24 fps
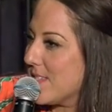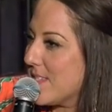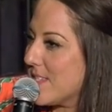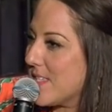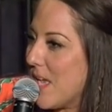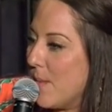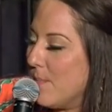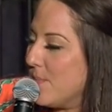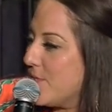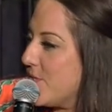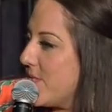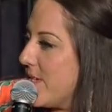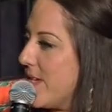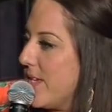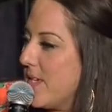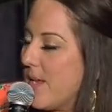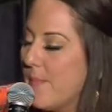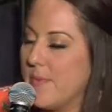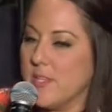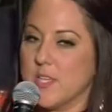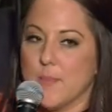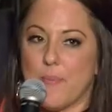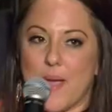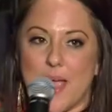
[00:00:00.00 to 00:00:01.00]

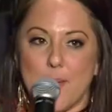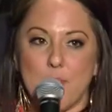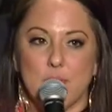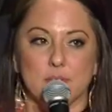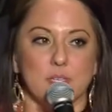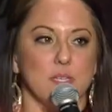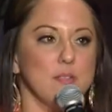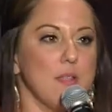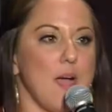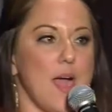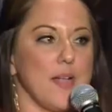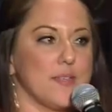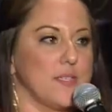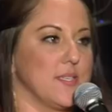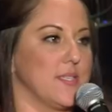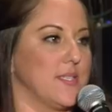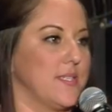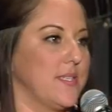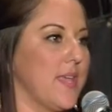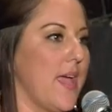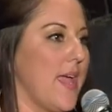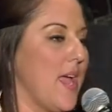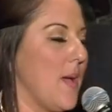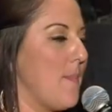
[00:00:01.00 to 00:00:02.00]
assumption. I mean, the Bible has a lot to
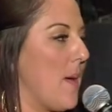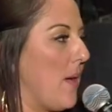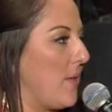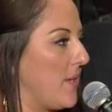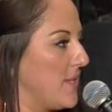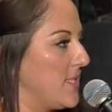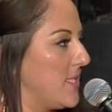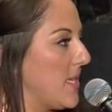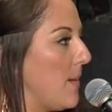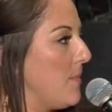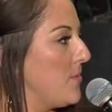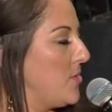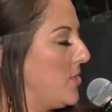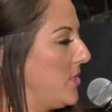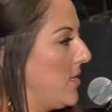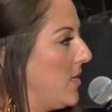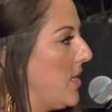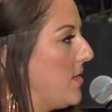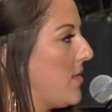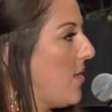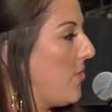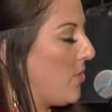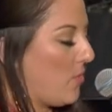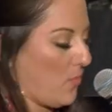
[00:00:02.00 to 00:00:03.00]
say about assumption,
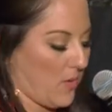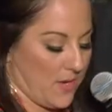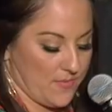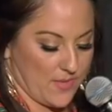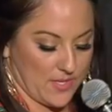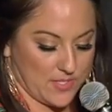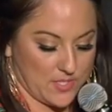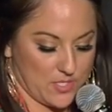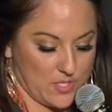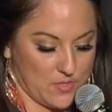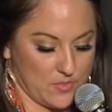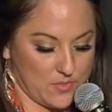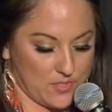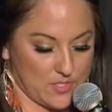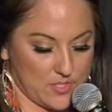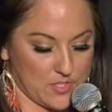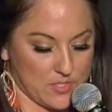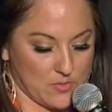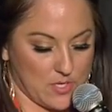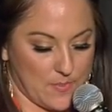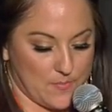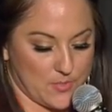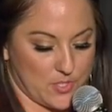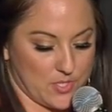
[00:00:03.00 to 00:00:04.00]
and another word that's used
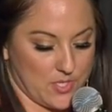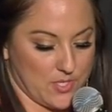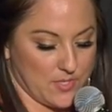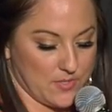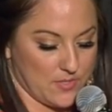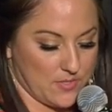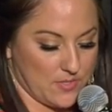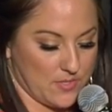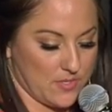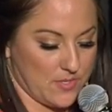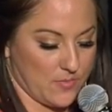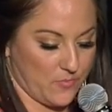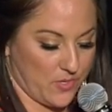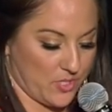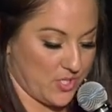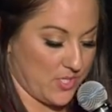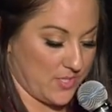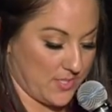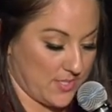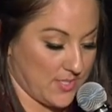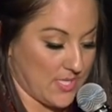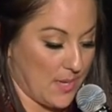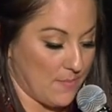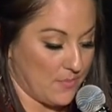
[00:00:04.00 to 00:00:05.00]
in Scripture,
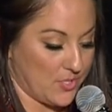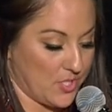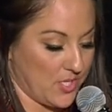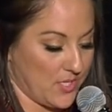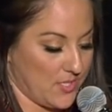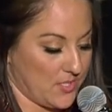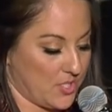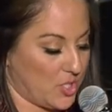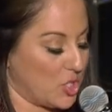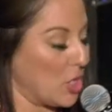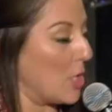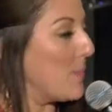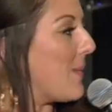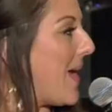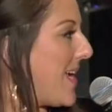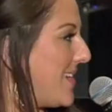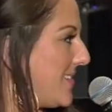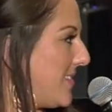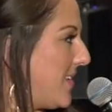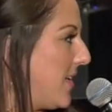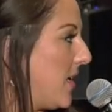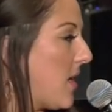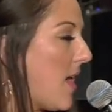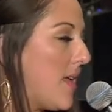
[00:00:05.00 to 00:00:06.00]
which is assumption, is
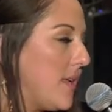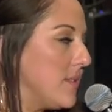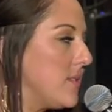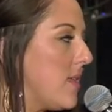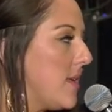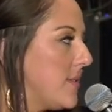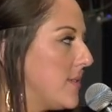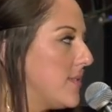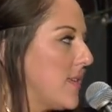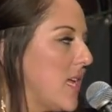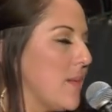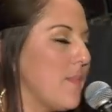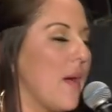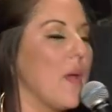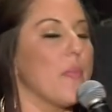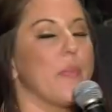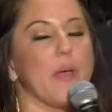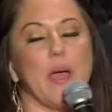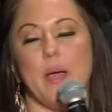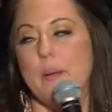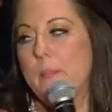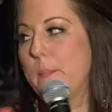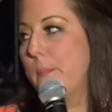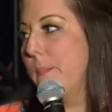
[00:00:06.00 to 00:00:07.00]
surmising. God has a lot to say
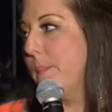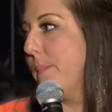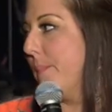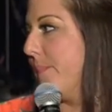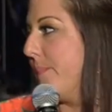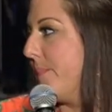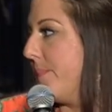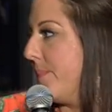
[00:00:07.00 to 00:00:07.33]
about that.